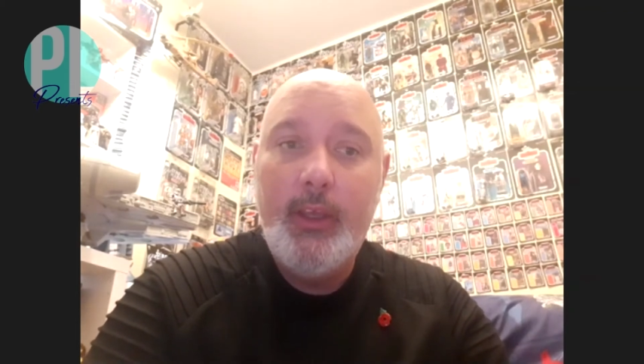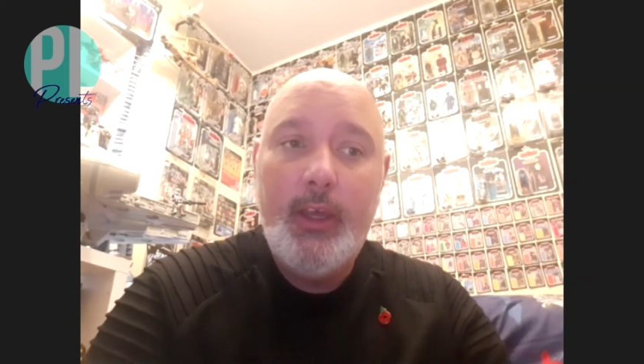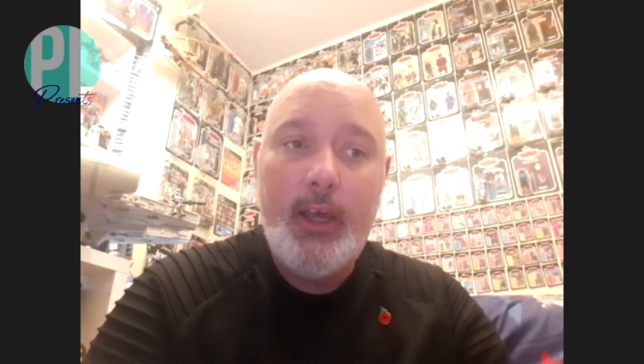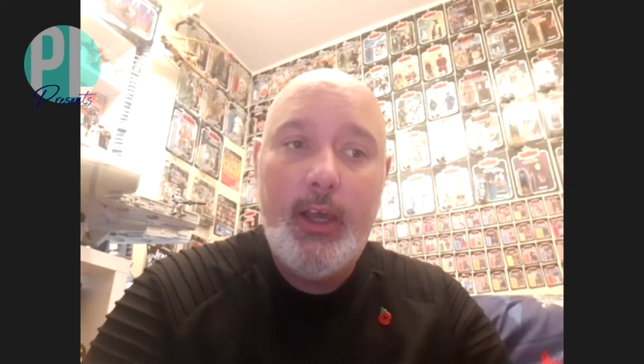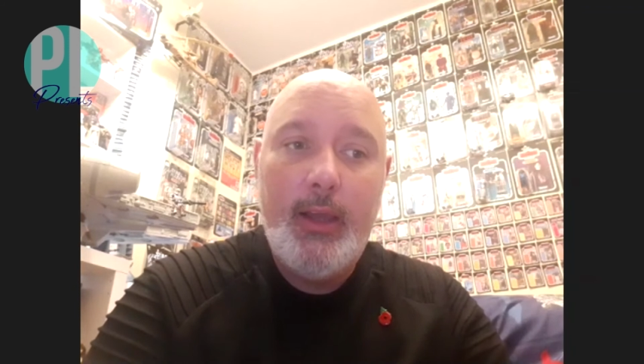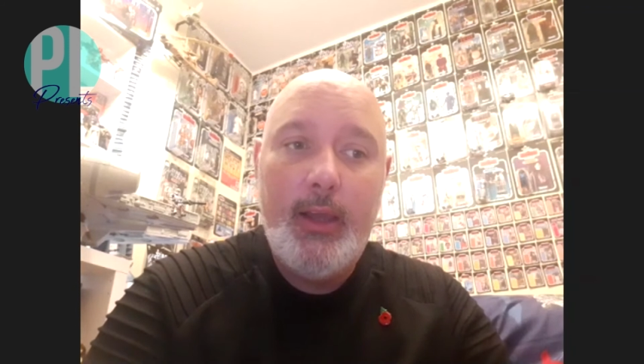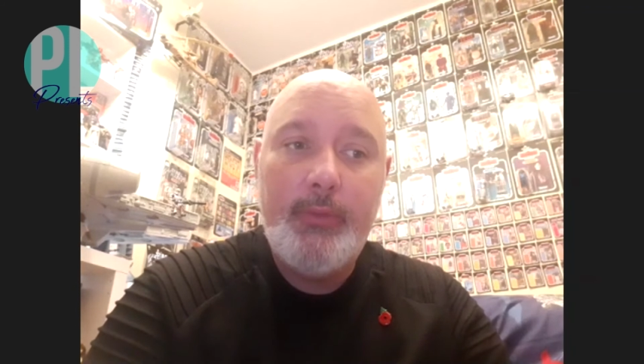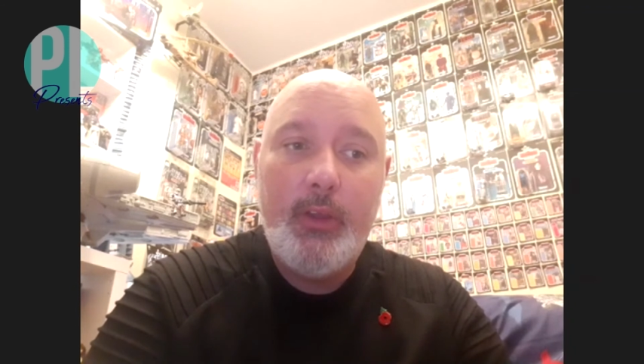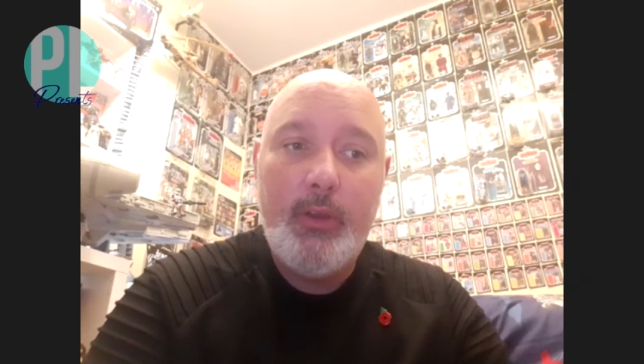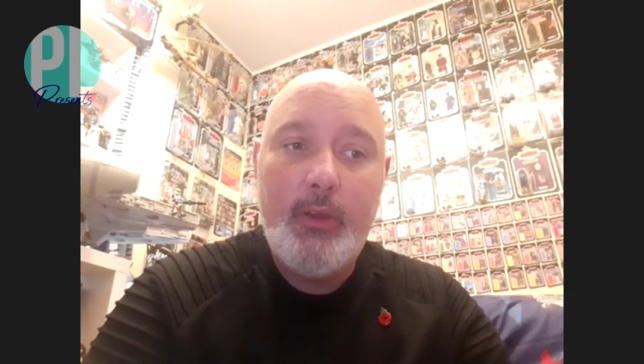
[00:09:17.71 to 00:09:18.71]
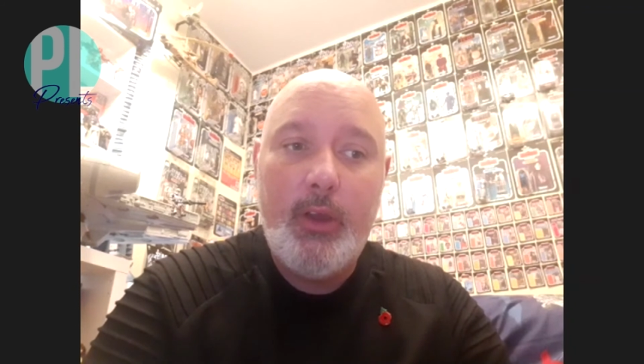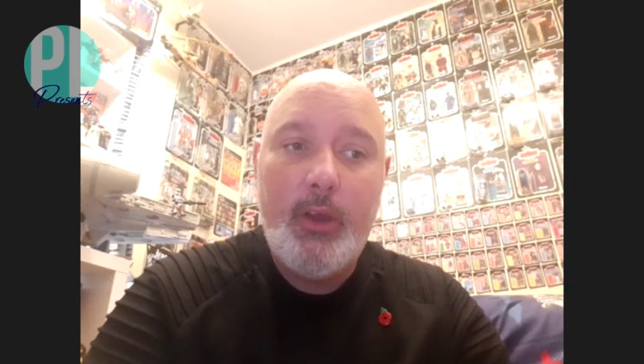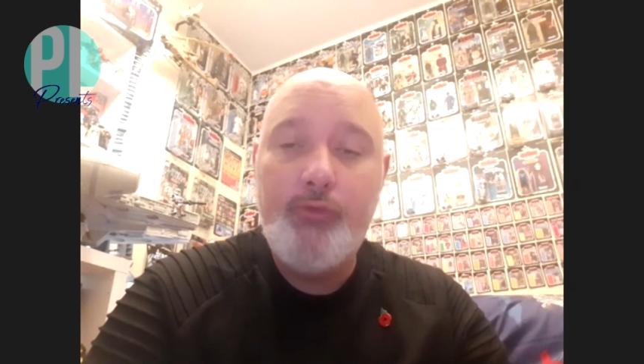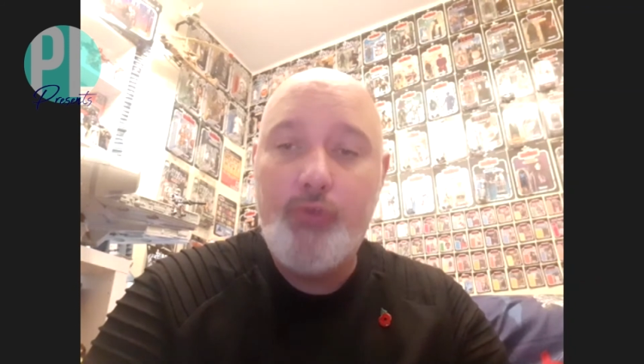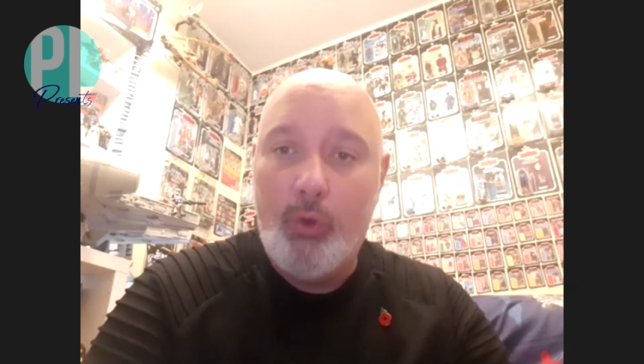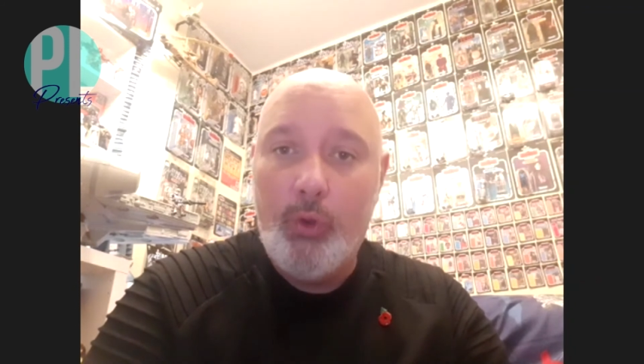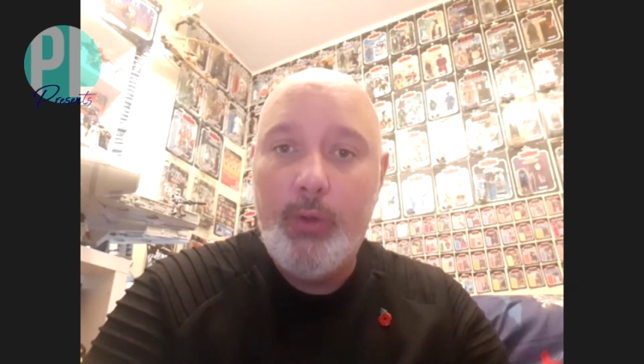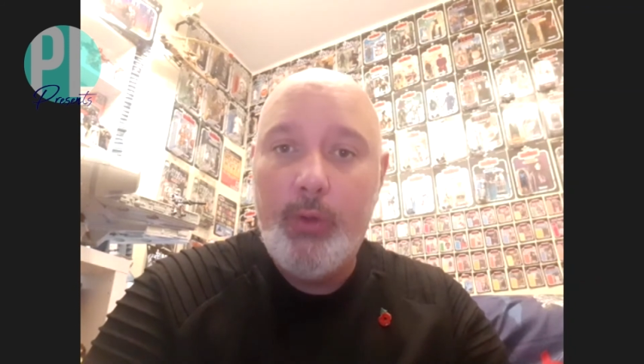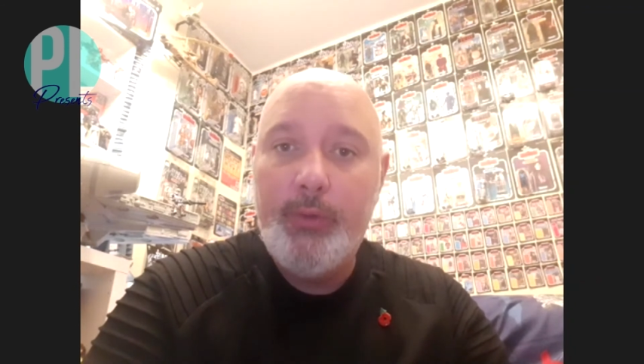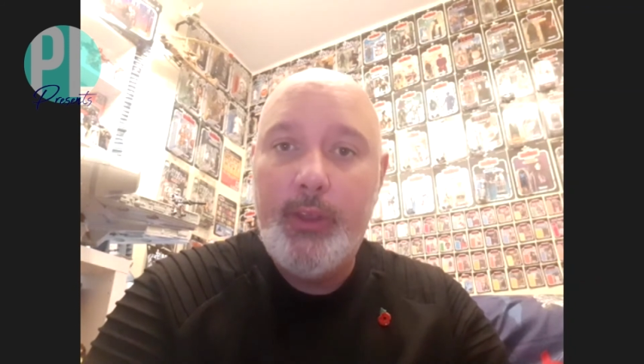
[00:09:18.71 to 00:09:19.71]
I draw.
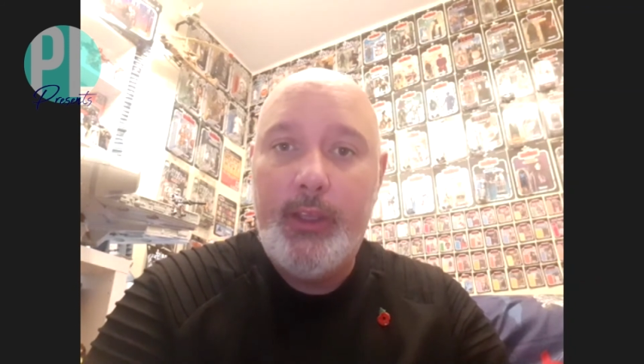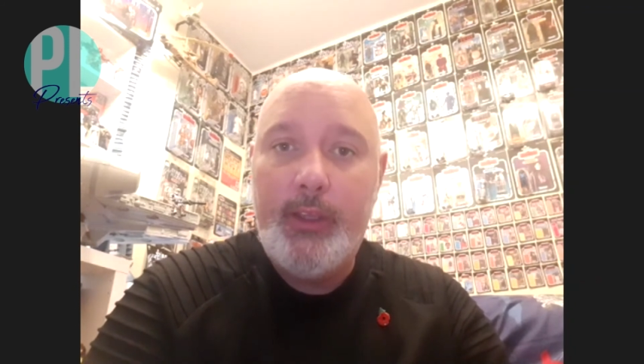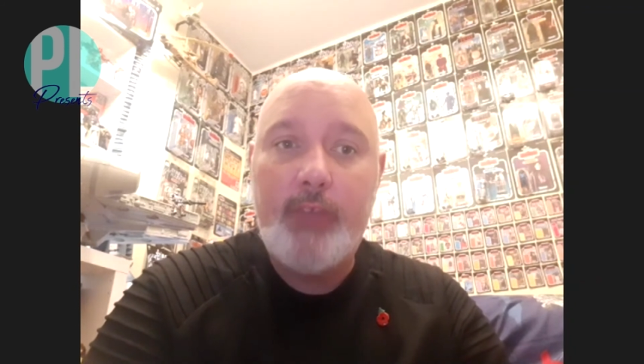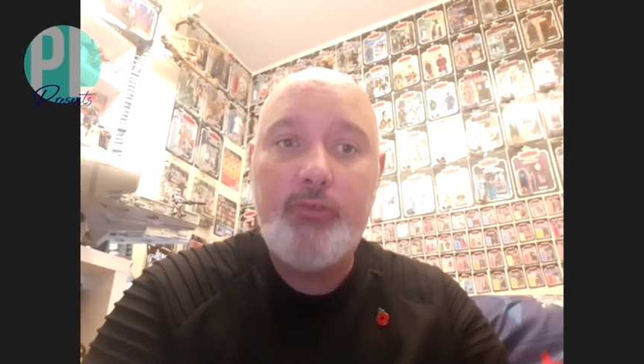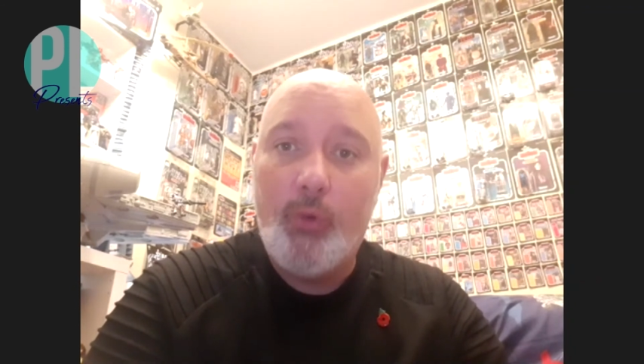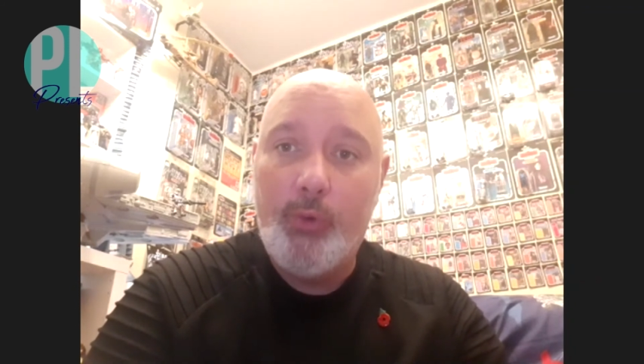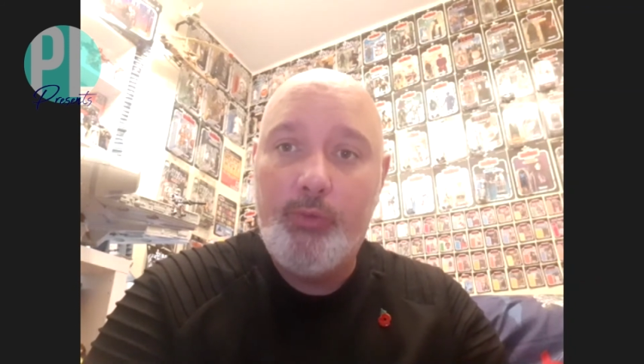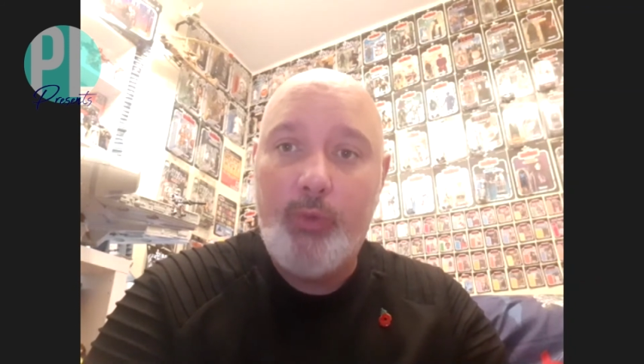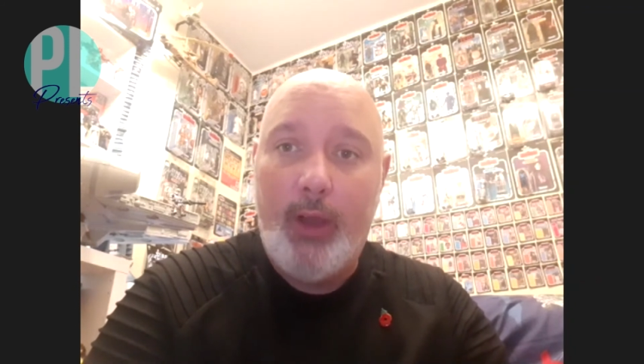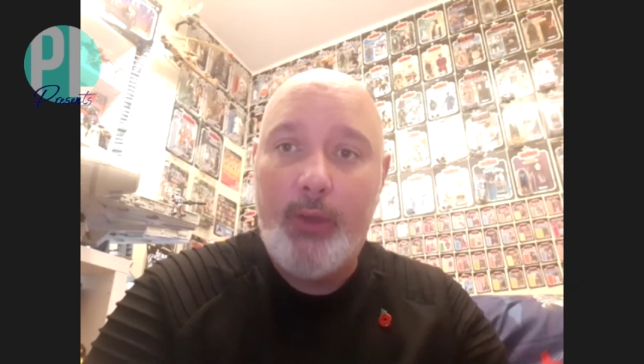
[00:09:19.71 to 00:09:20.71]
He does draw as well.